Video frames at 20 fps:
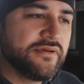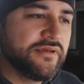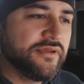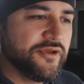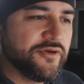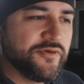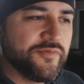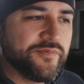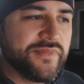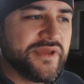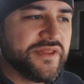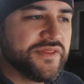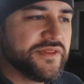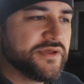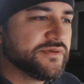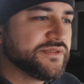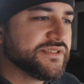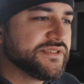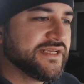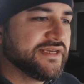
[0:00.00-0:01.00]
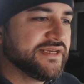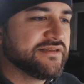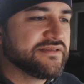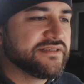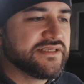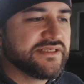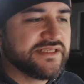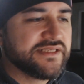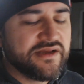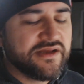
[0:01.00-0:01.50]
You know, Mythos Tales
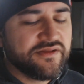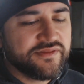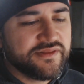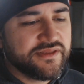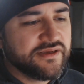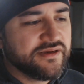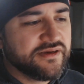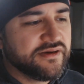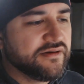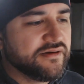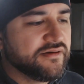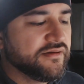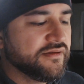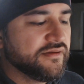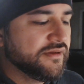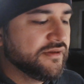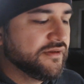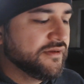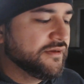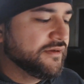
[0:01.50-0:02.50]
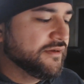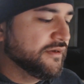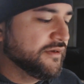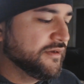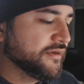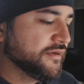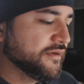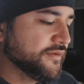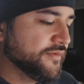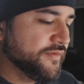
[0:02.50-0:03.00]
is out there.
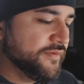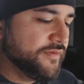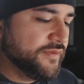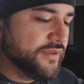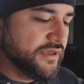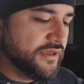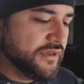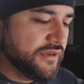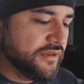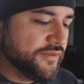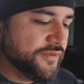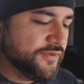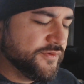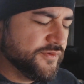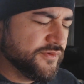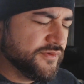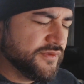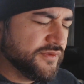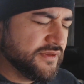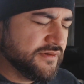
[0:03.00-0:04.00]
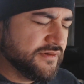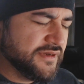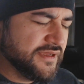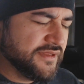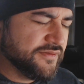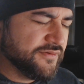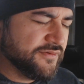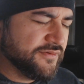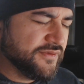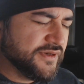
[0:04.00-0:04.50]
Not Through
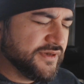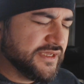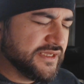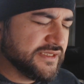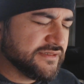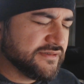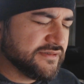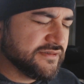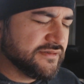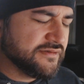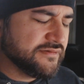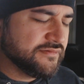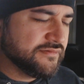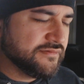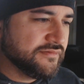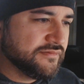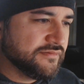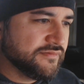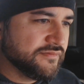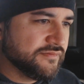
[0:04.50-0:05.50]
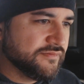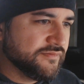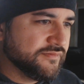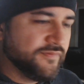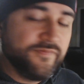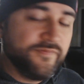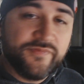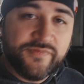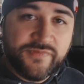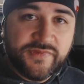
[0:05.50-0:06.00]
the Desert.
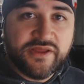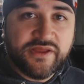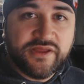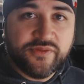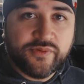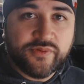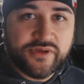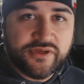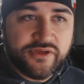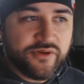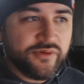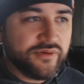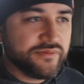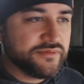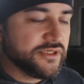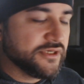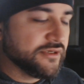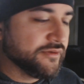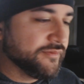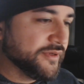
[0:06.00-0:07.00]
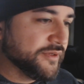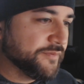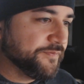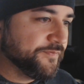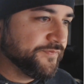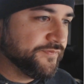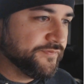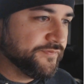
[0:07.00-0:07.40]
The other one, you know what I'm talking about.